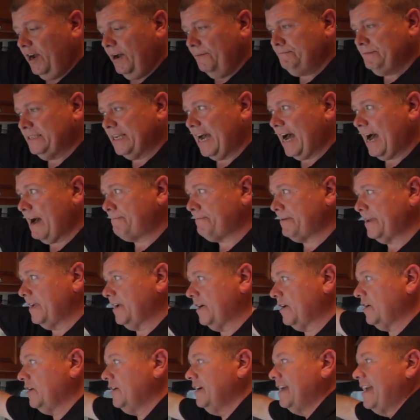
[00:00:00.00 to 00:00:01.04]
up top
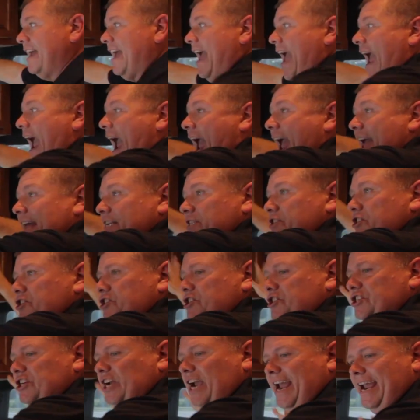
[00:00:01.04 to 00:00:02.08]
here and
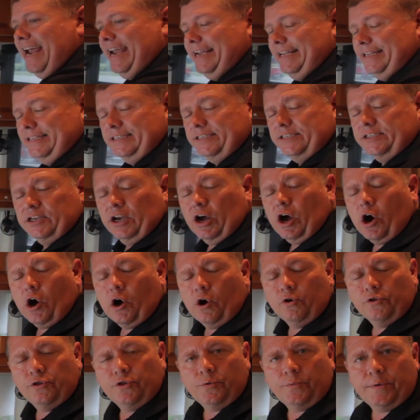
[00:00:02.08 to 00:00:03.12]
shades
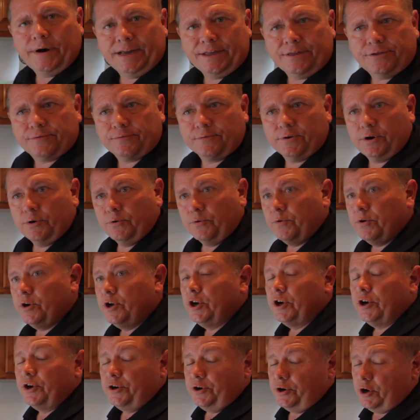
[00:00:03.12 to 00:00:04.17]
all the way through.
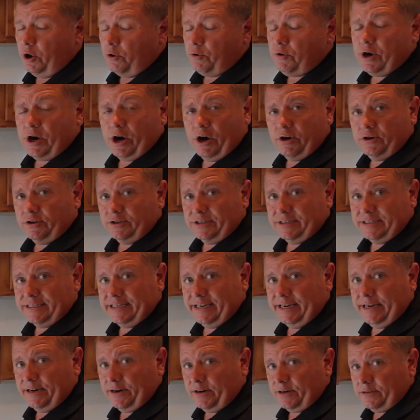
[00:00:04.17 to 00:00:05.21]
No curtains
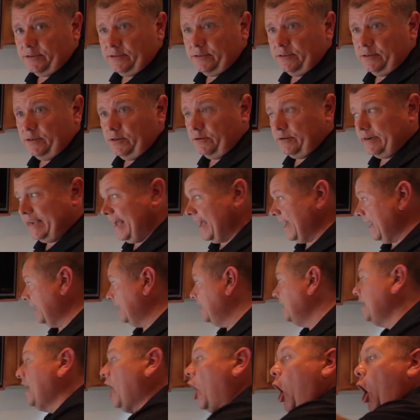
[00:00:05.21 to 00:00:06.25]
here,
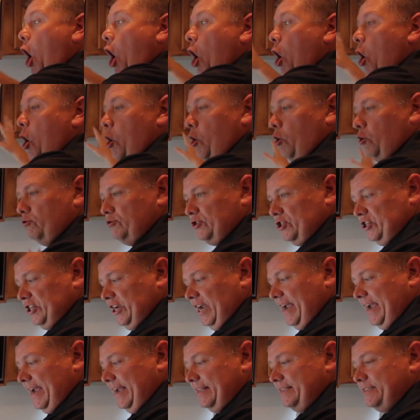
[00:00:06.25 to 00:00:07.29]
okay? All
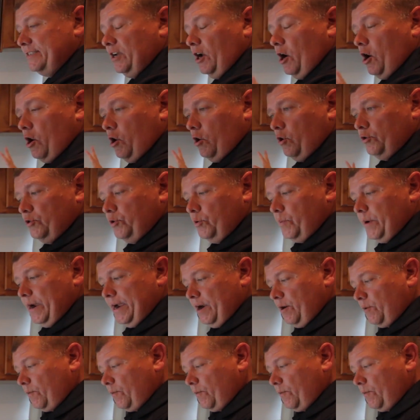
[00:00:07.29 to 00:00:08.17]
shades all the way